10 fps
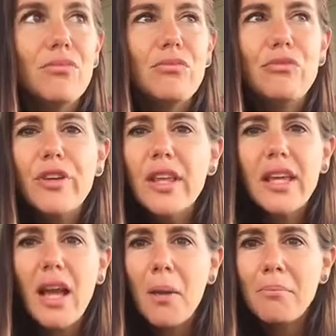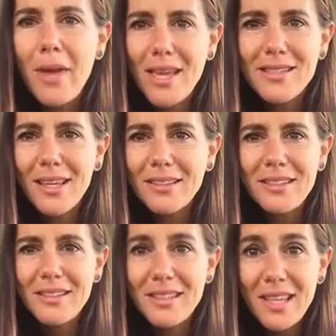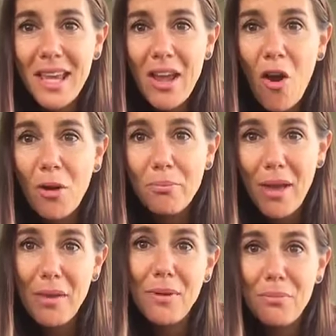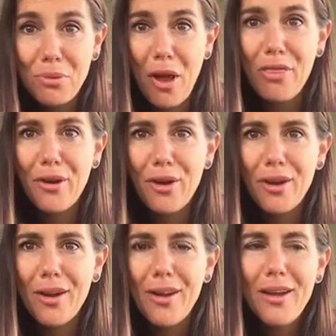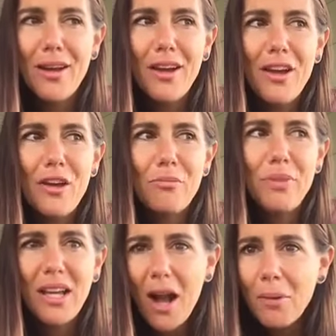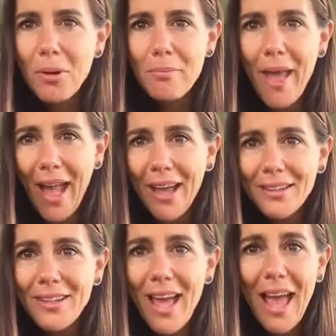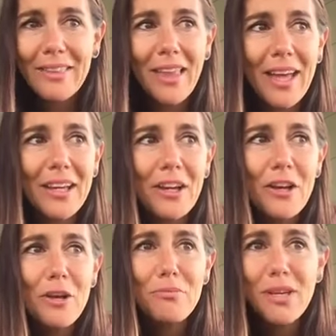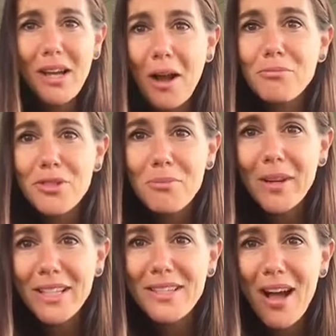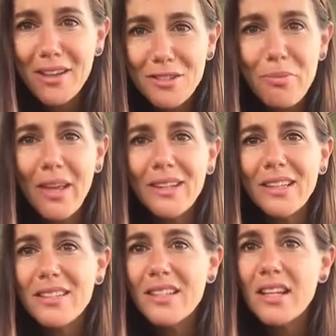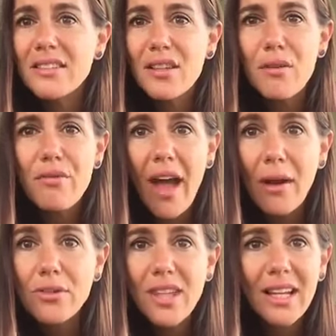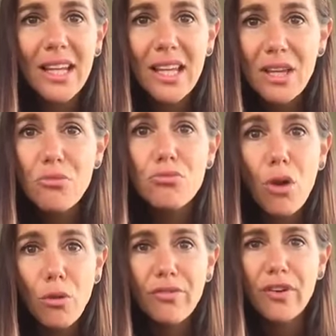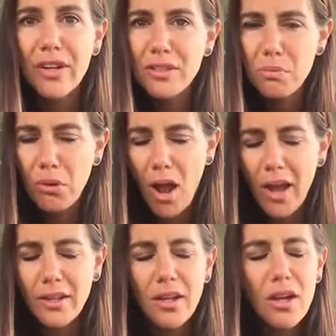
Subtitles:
Really amazing to see our baby brother become a man and, like, become somebody's husband, listening to the vows that he wrote for his bride.